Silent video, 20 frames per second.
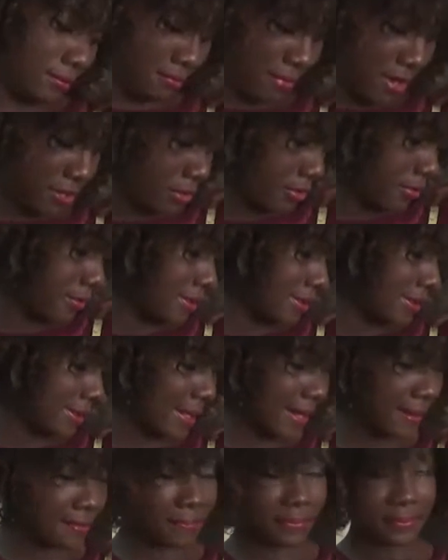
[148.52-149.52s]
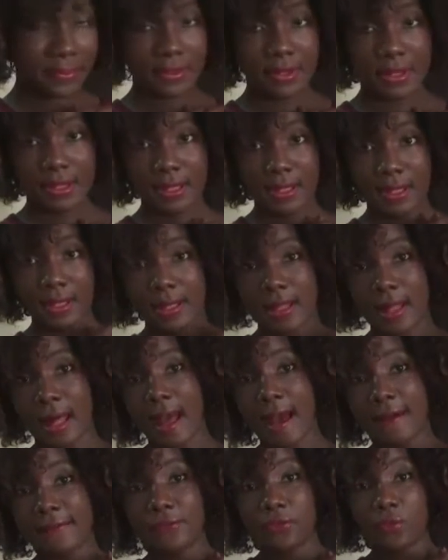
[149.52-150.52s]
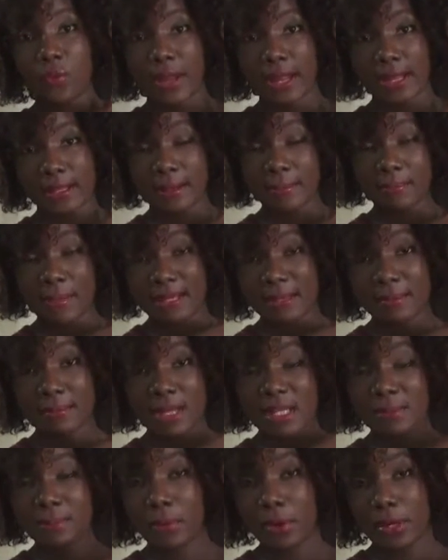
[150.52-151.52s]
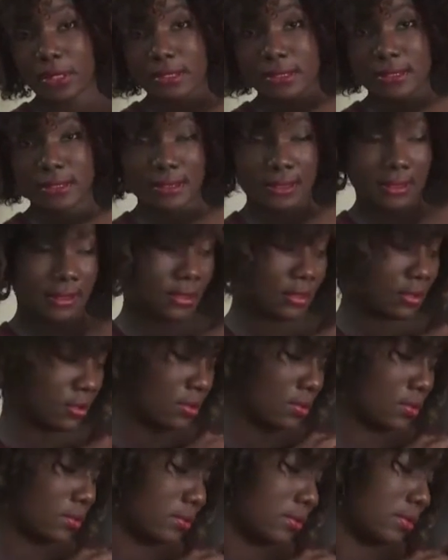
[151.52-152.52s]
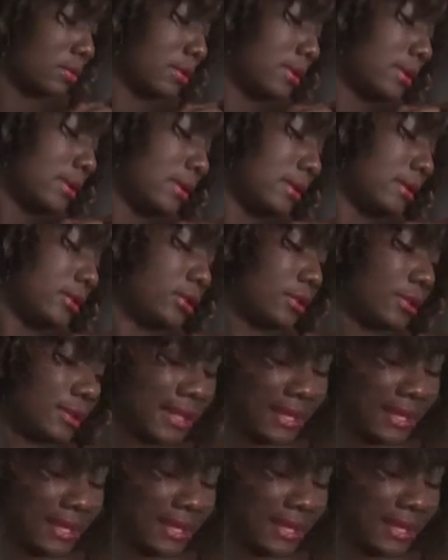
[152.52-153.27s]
measuring tape halfway by the midpoints, just